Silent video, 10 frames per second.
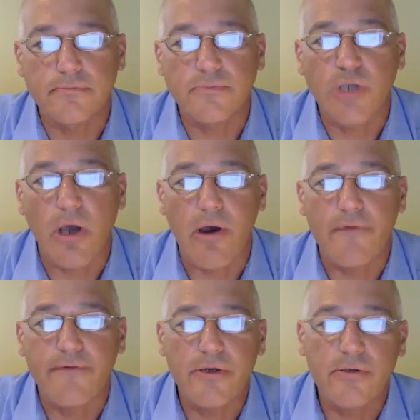So our
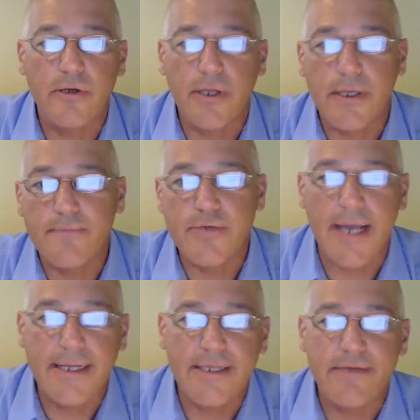first learning
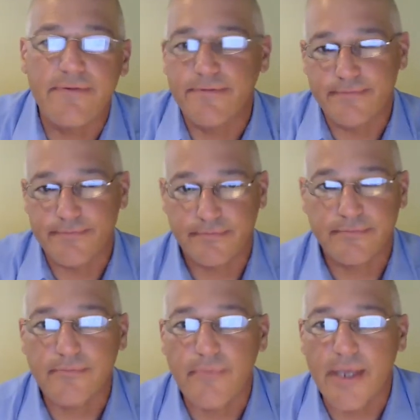objective,
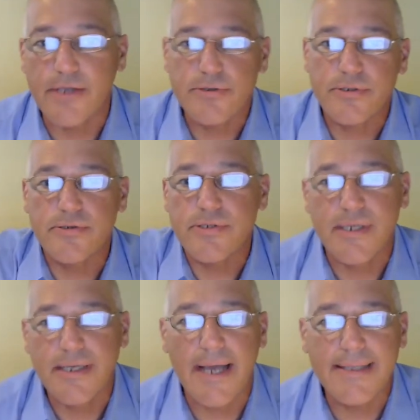introduce the
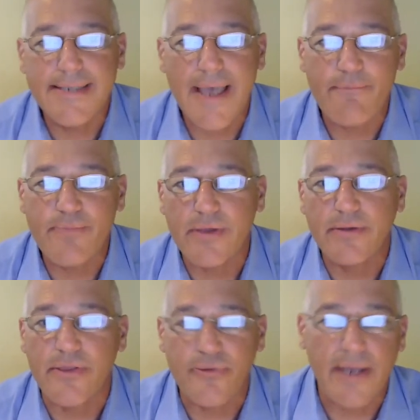concept.
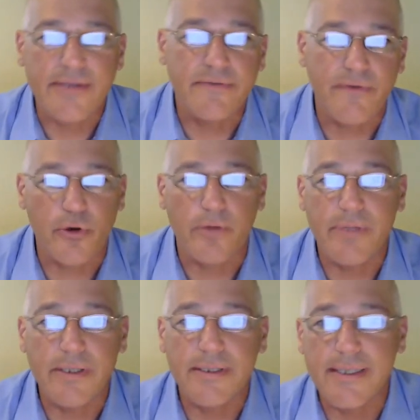The threats and
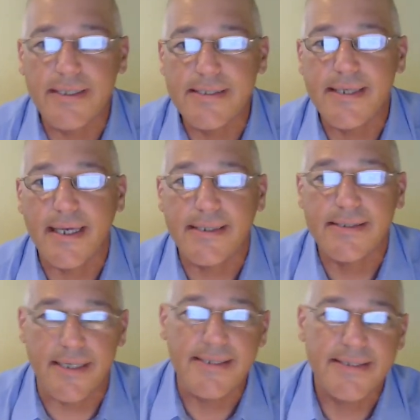vulnerabilities
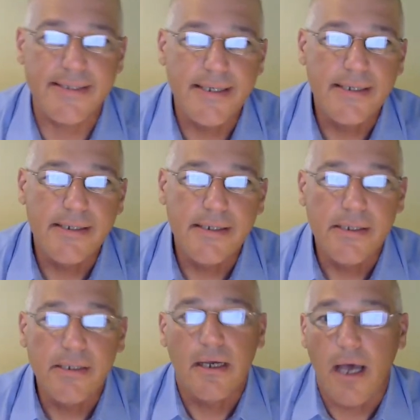exist,
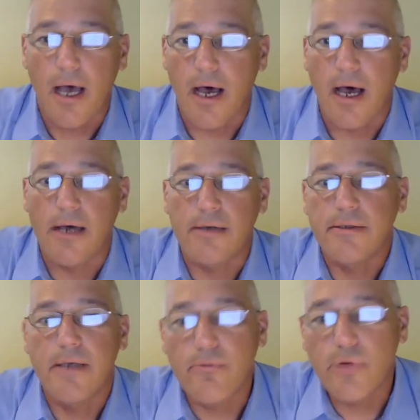and
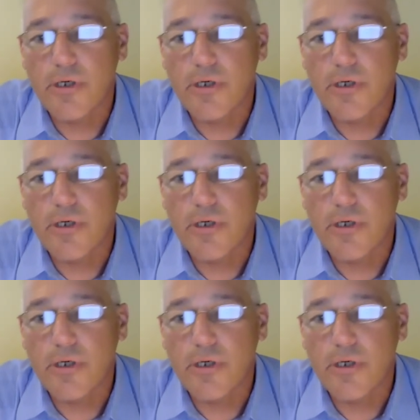we're